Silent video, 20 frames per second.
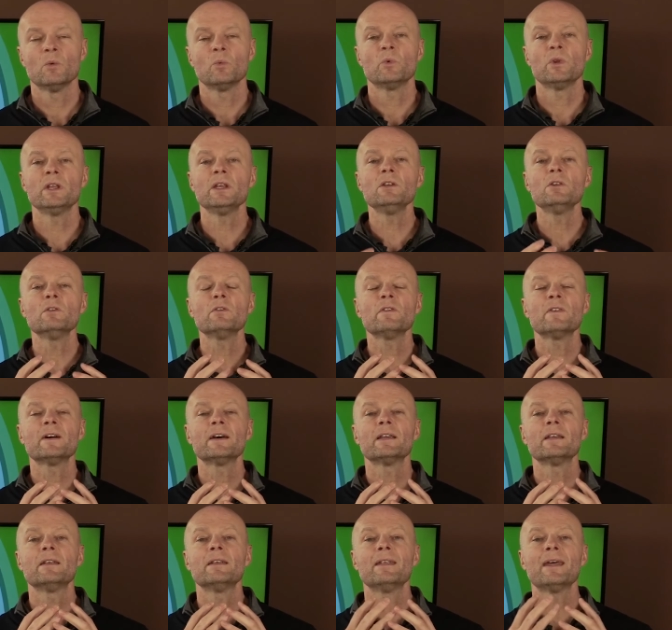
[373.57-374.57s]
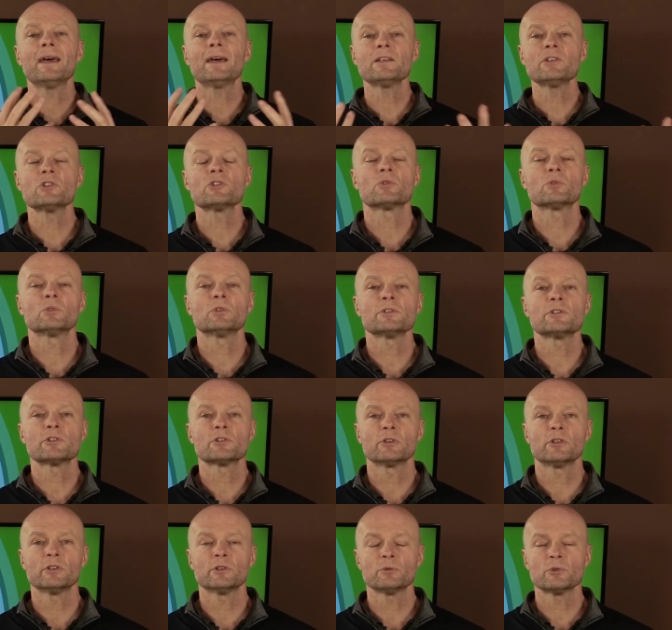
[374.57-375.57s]
We need to find natural
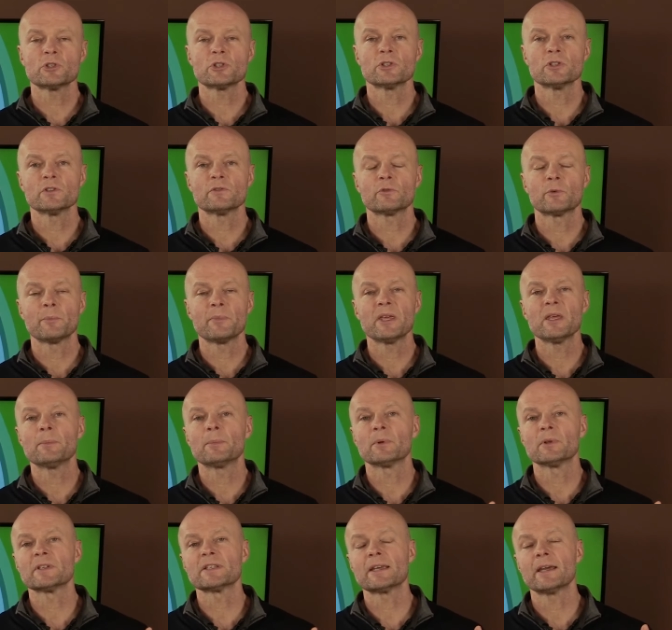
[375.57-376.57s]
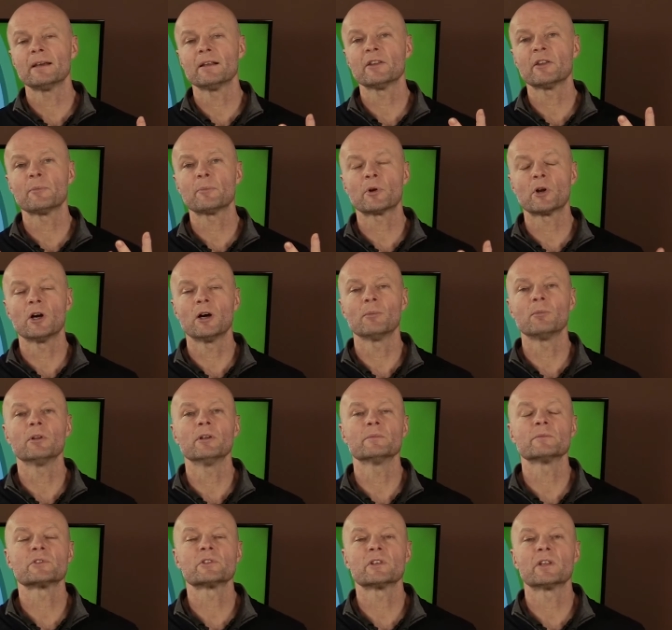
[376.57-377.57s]
solutions for people's health
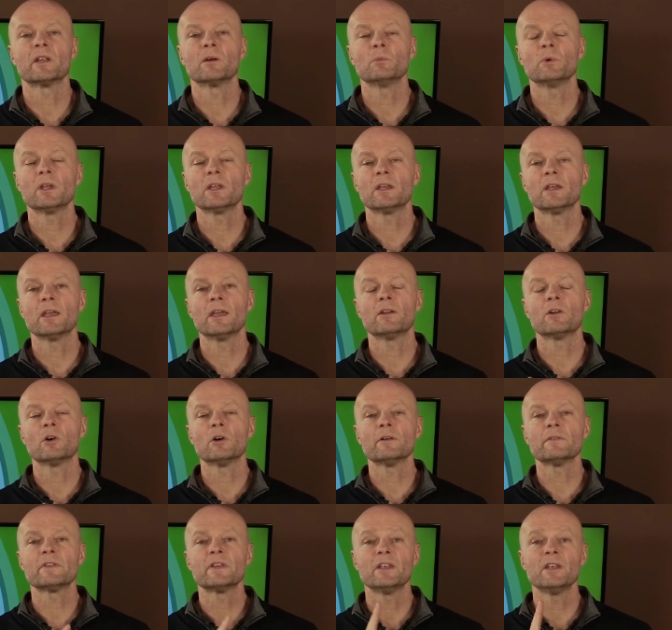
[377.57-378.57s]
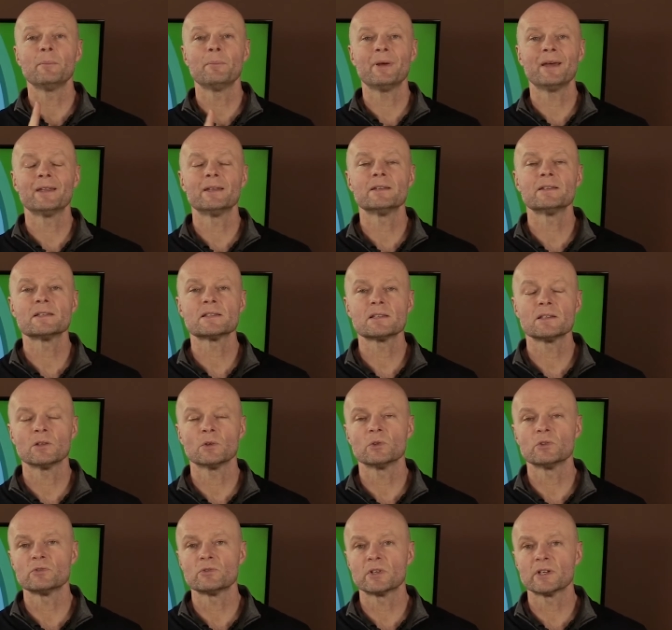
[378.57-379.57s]
problems so that we can get off the dependency
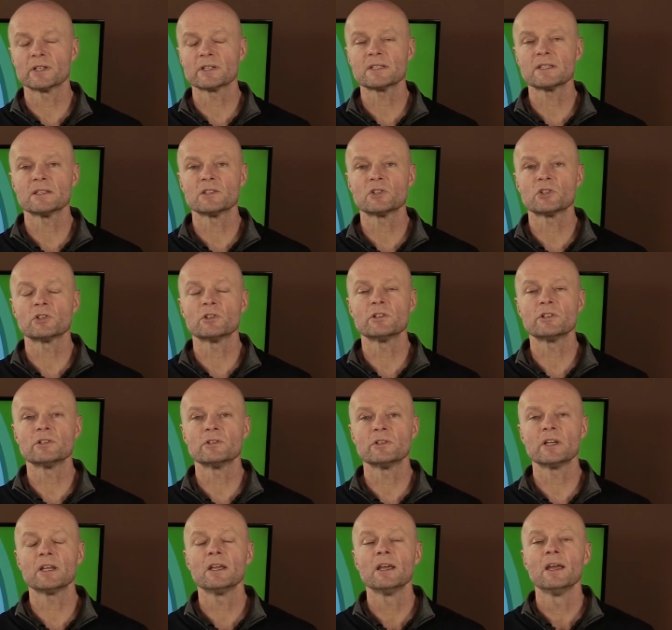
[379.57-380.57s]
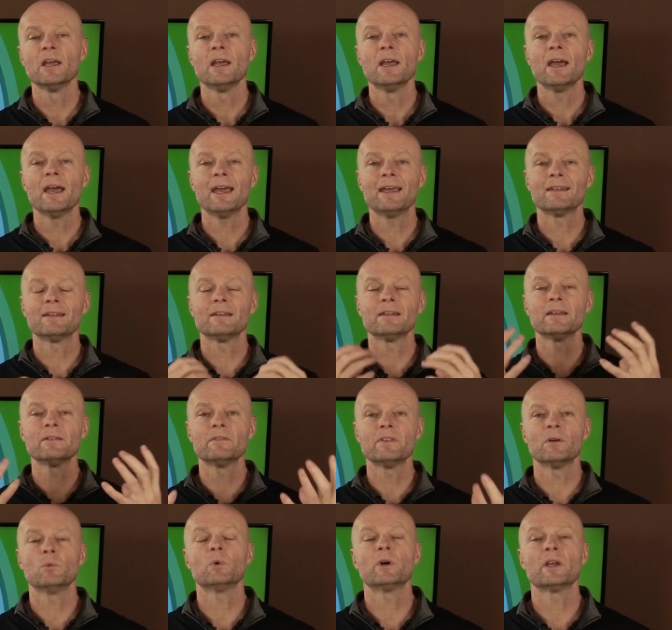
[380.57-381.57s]
on drugs and surgery and live
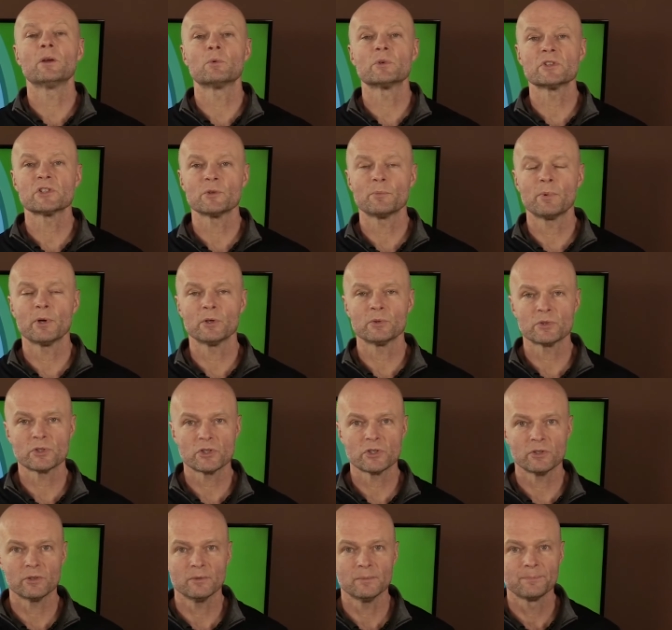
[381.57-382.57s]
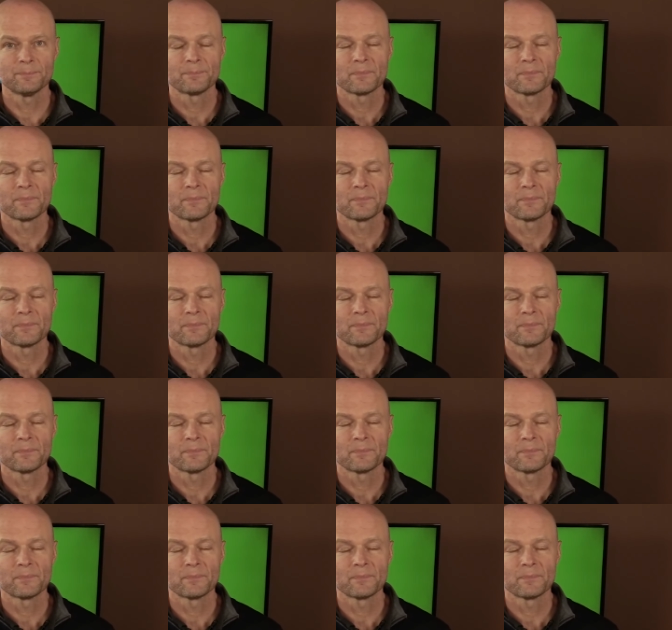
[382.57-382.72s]
the way we're supposed to.